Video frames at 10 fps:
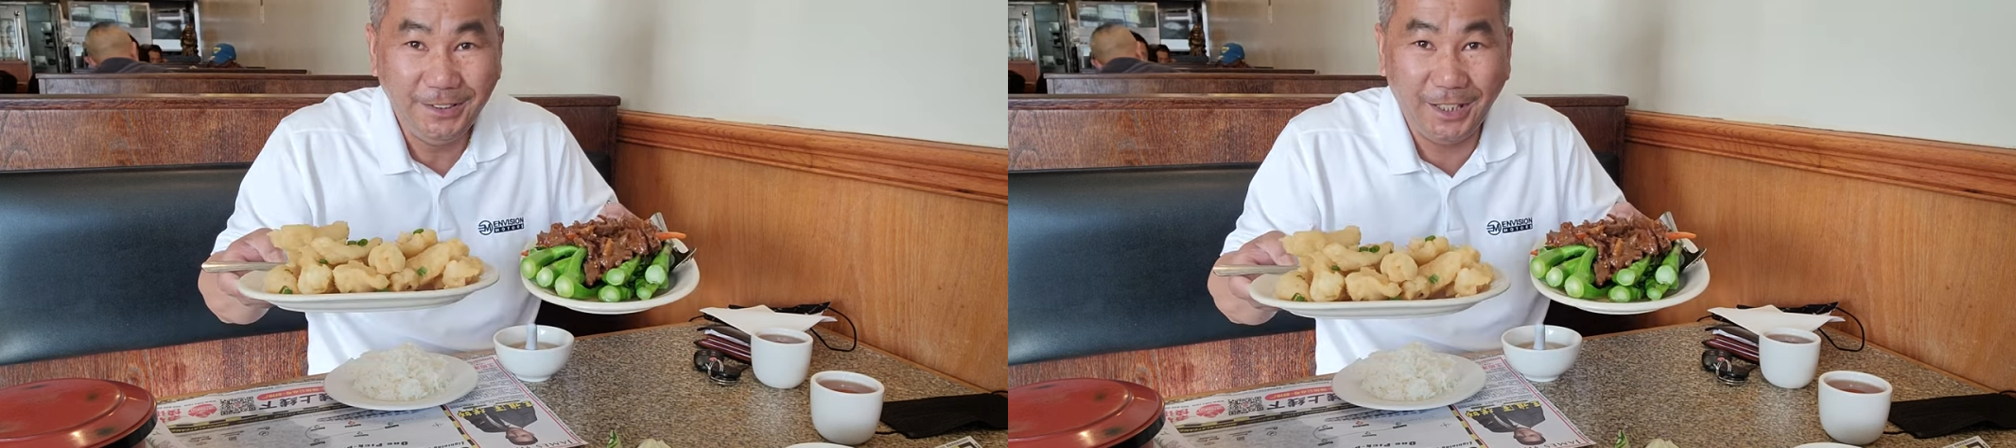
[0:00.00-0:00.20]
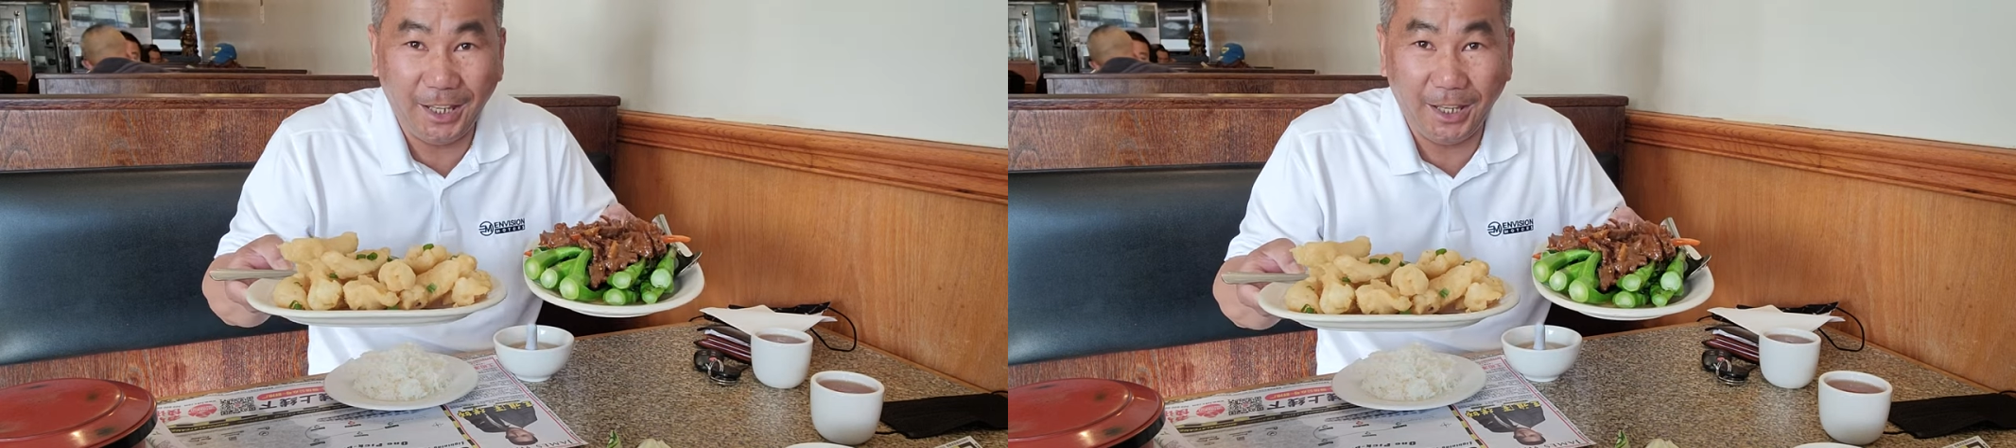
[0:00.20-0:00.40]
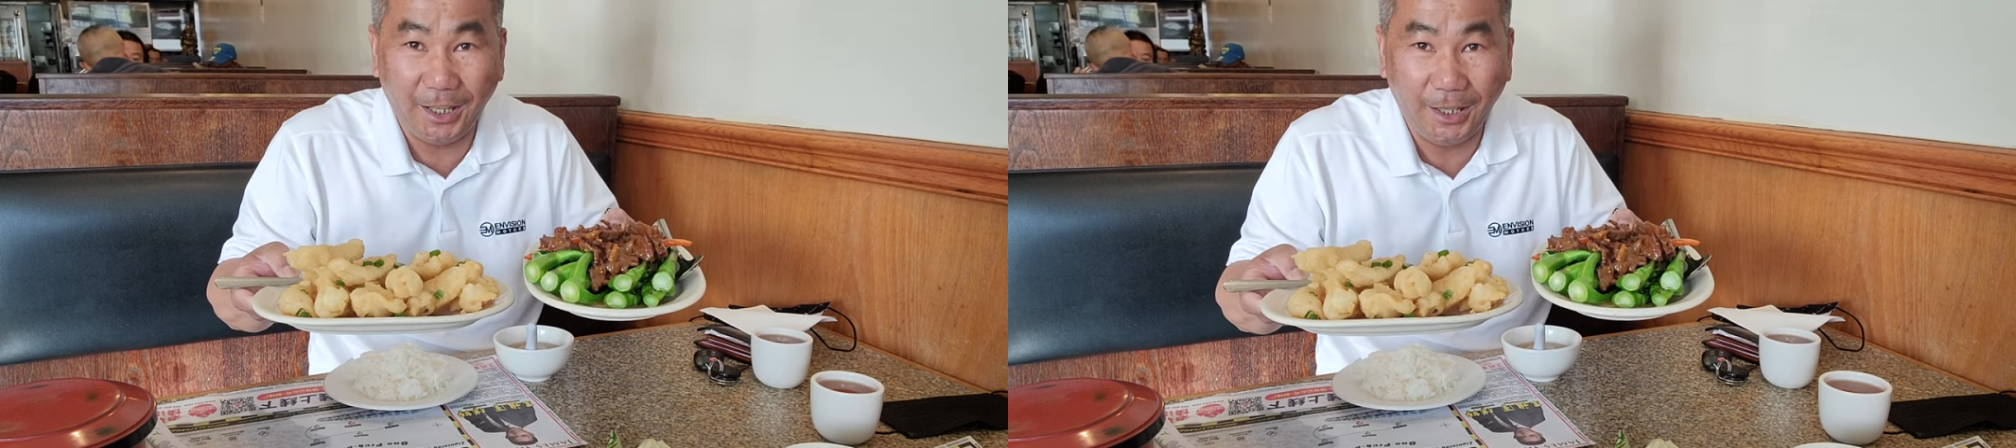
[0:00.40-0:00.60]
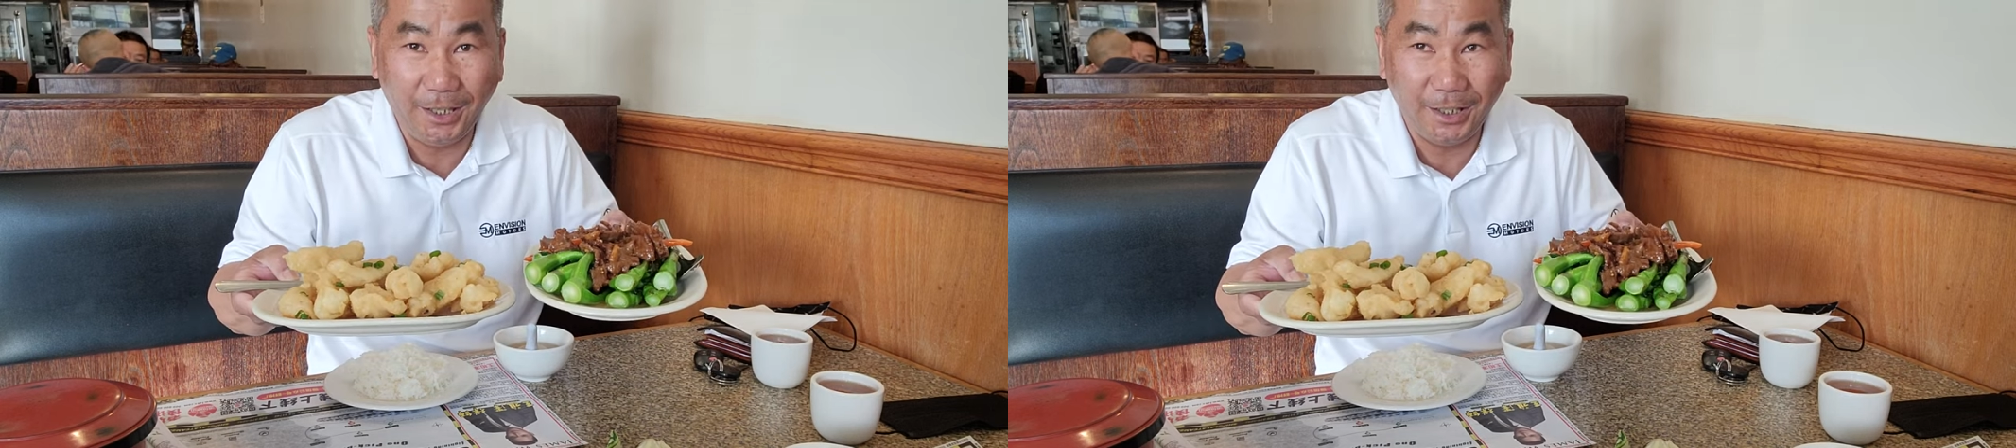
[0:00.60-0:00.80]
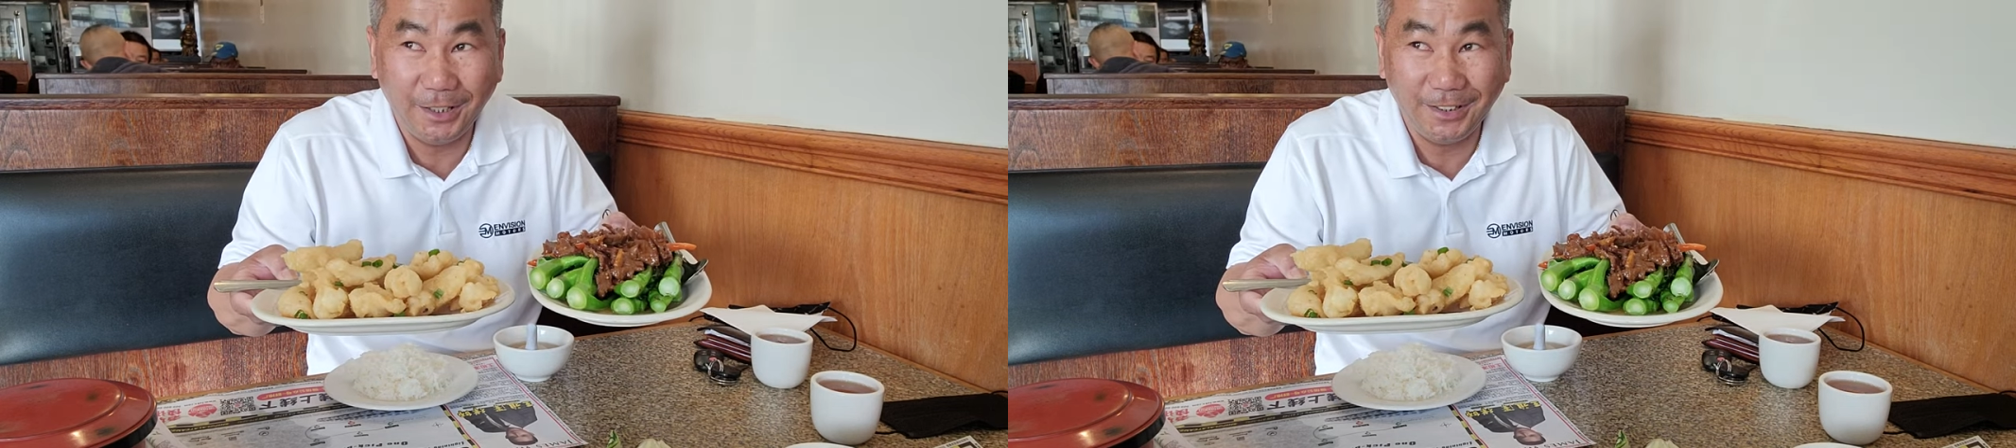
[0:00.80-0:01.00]
Yeah,
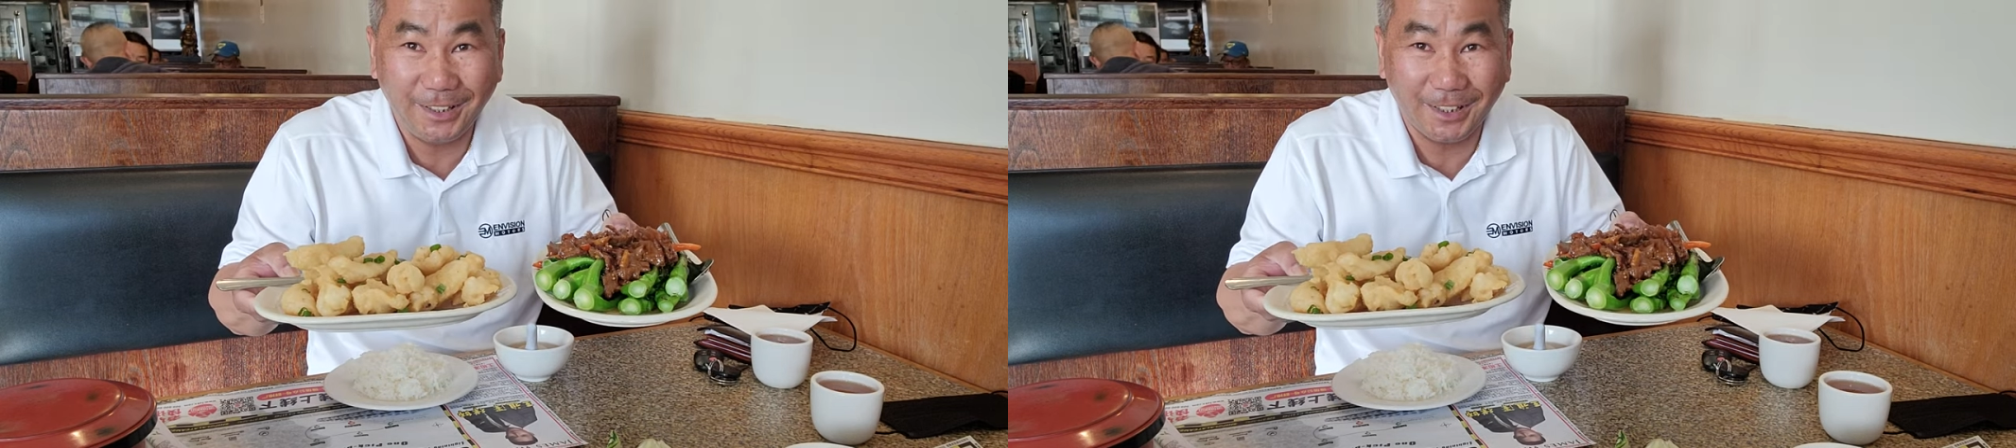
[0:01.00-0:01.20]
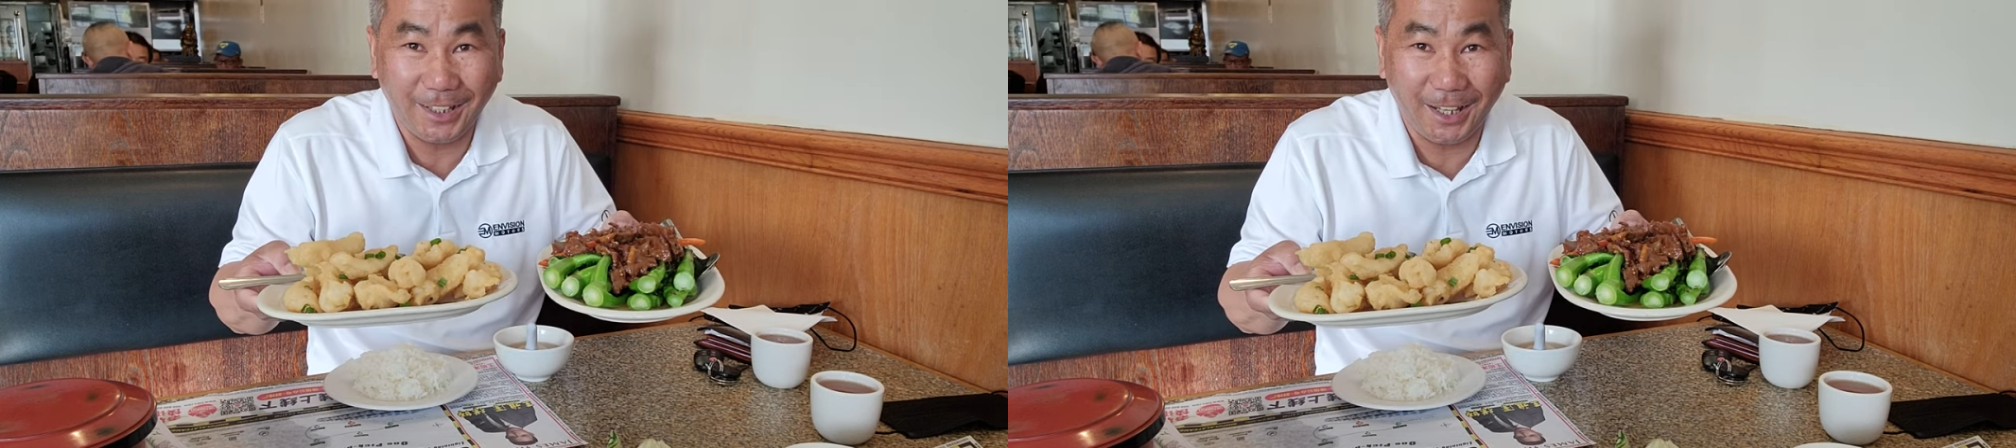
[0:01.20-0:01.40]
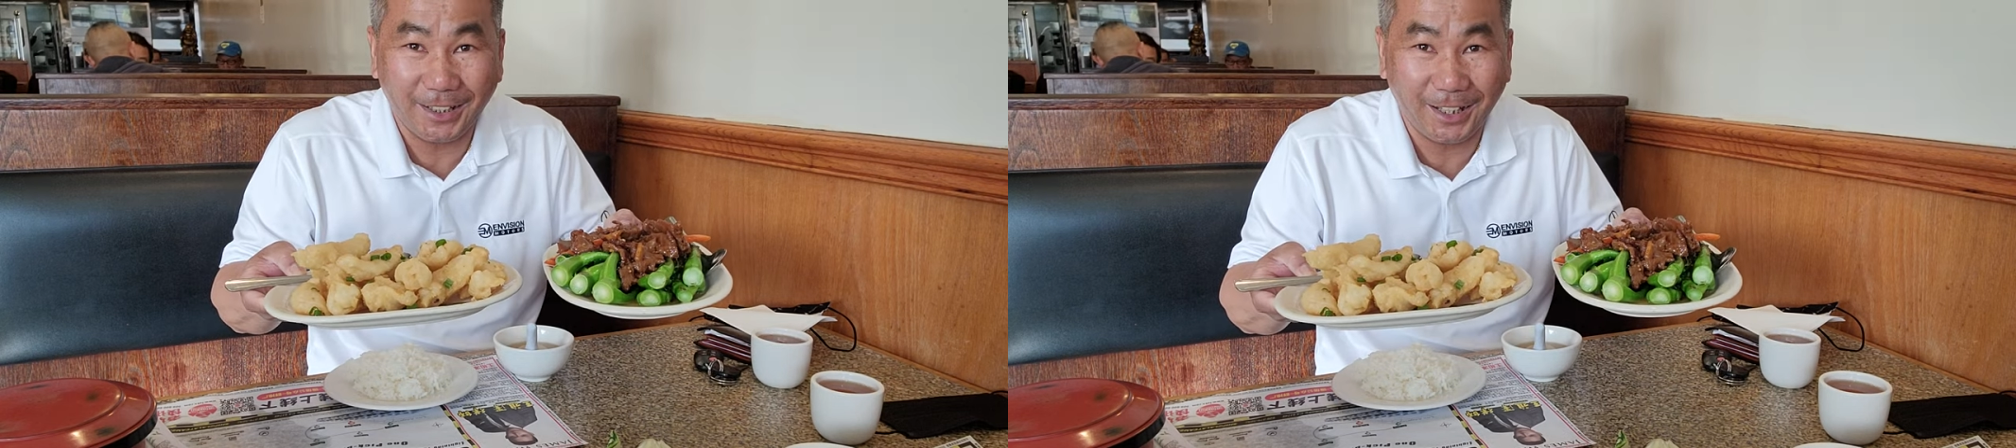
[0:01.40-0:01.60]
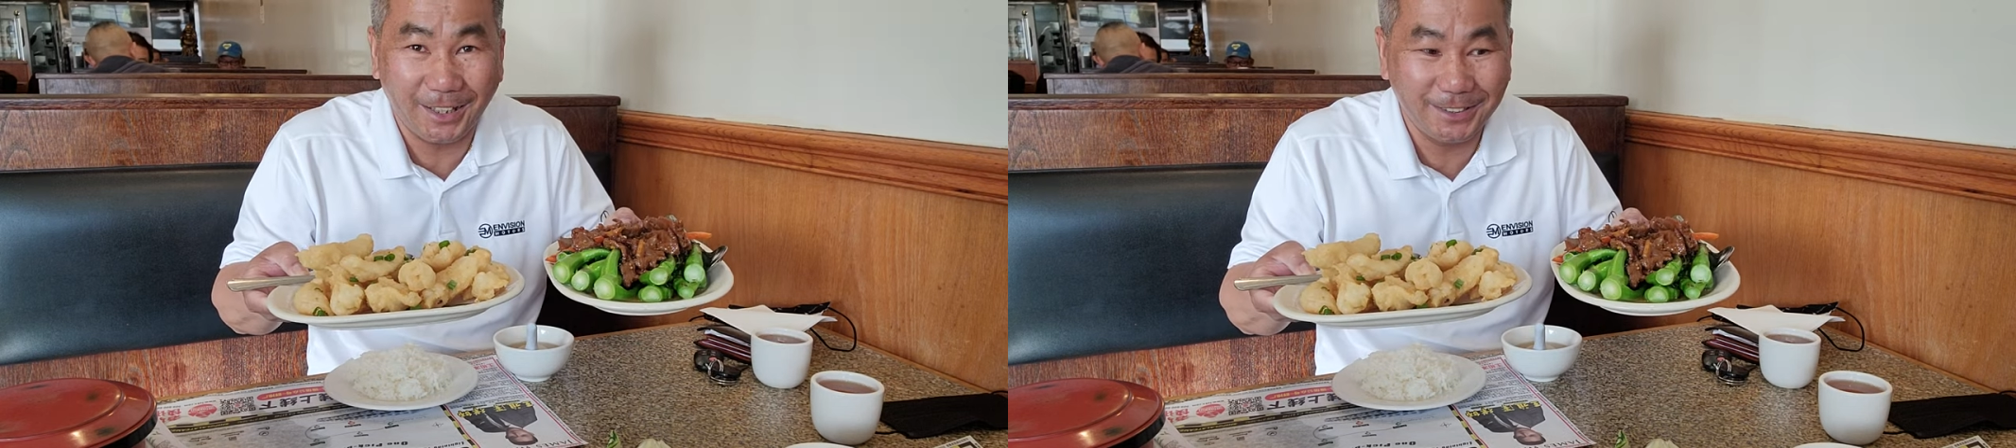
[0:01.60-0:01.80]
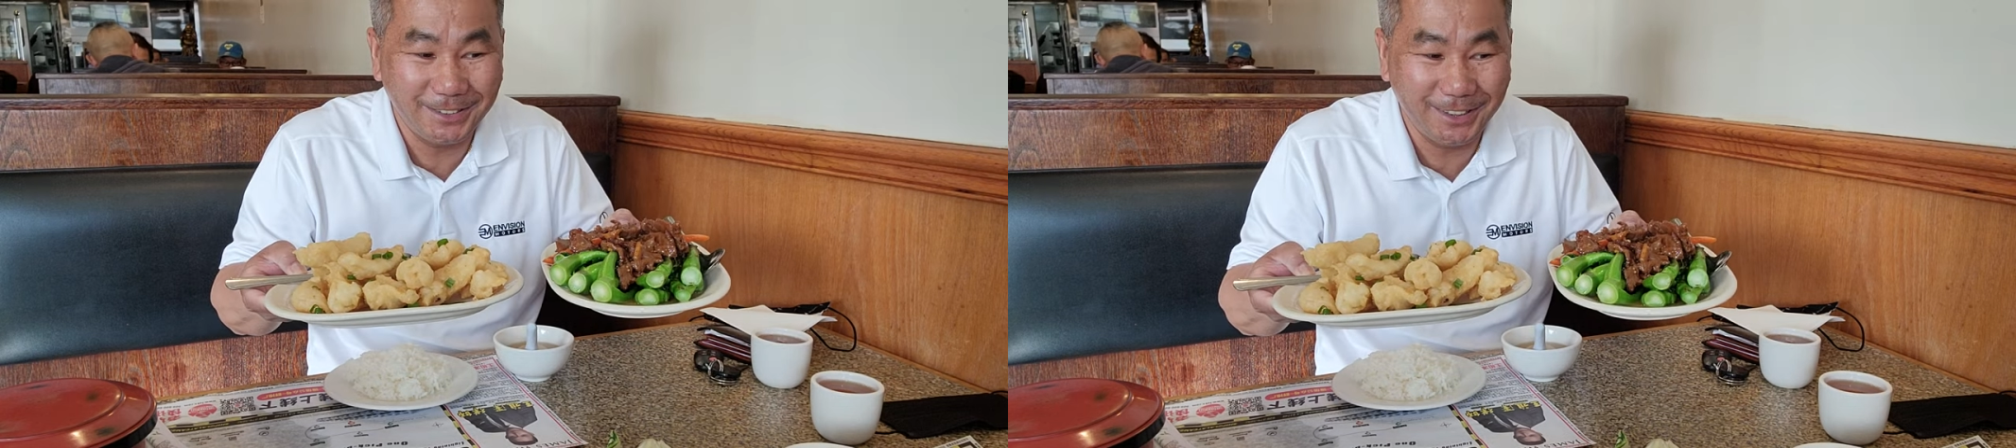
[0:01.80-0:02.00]
look at that, guys.